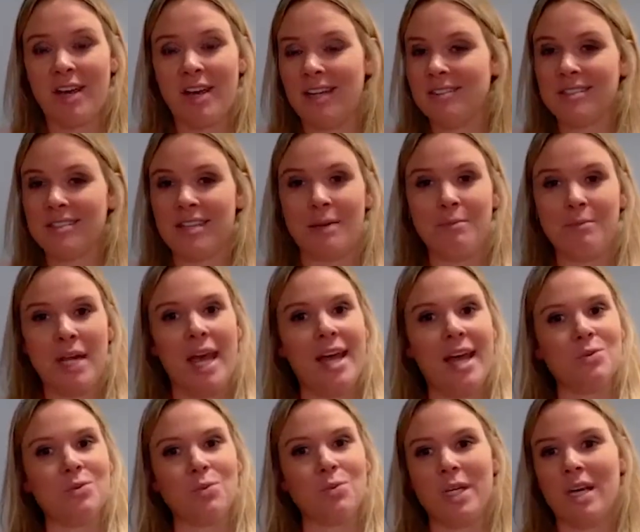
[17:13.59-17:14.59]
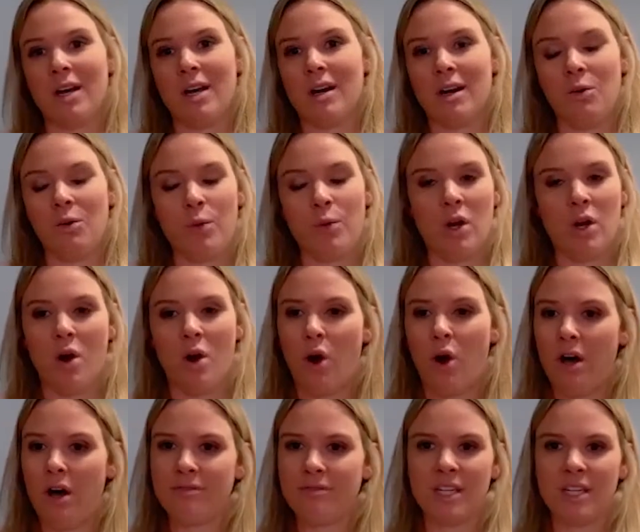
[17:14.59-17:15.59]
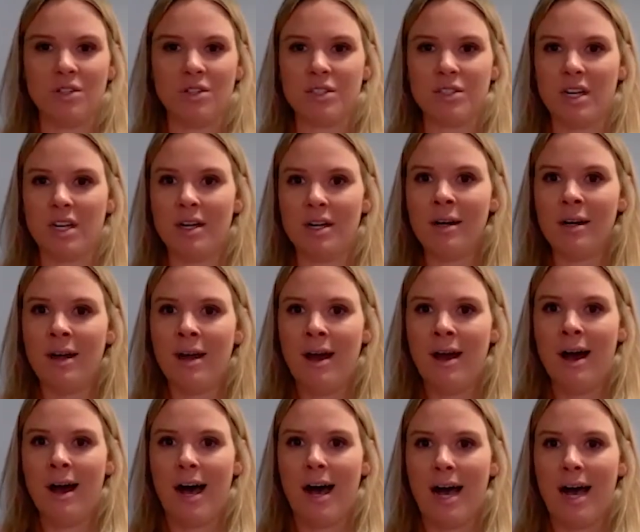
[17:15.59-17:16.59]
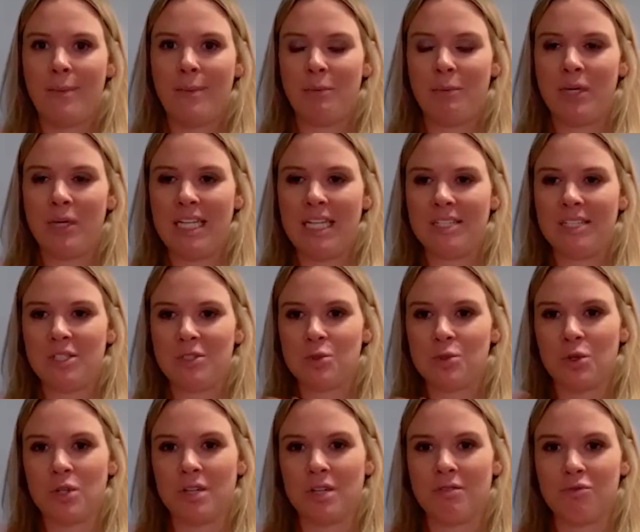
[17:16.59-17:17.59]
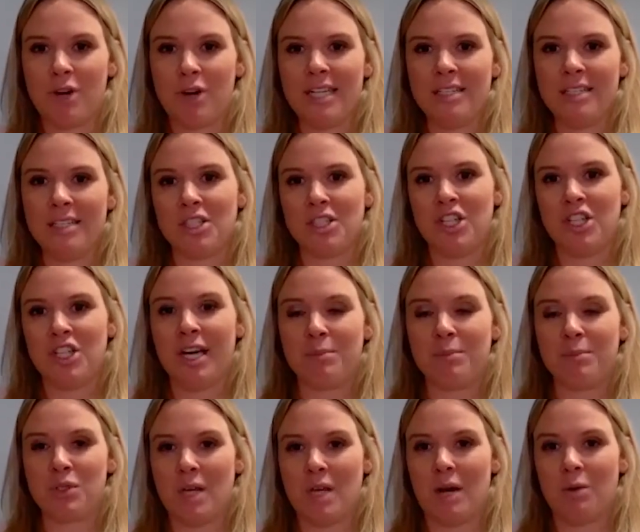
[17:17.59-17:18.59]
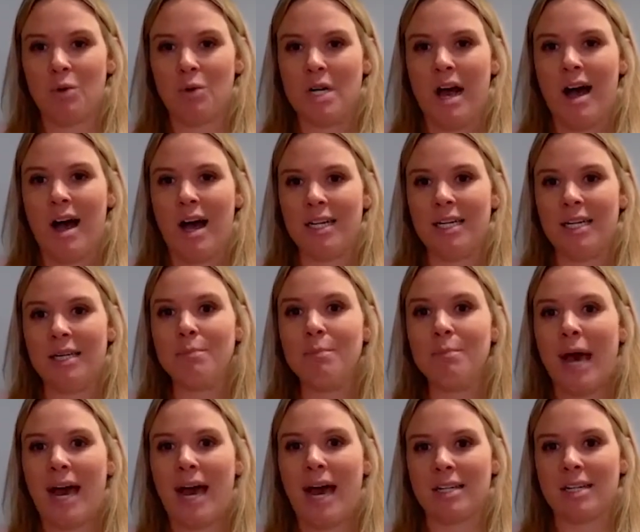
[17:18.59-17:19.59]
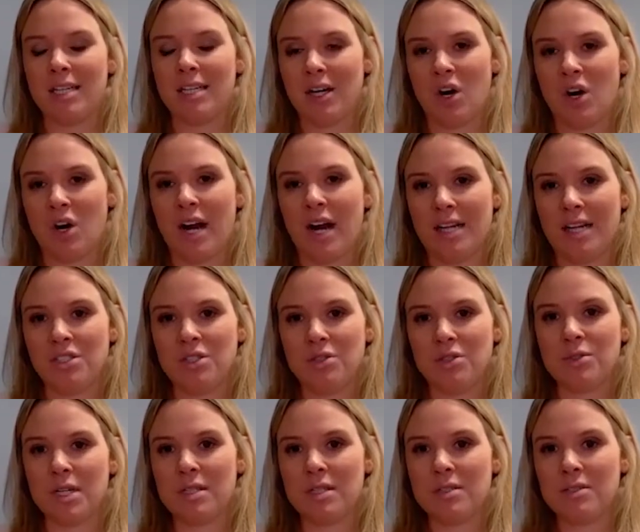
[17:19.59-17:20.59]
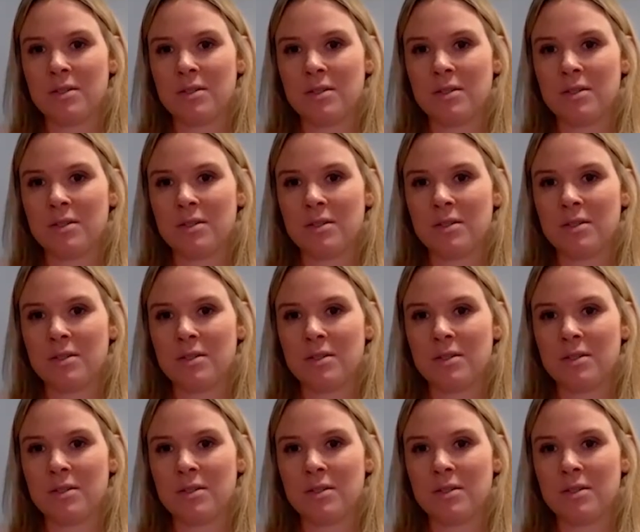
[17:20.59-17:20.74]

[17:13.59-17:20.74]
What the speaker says: And some days we are off kilter, and we need to sort of right the ship so that we're not impacting our end users.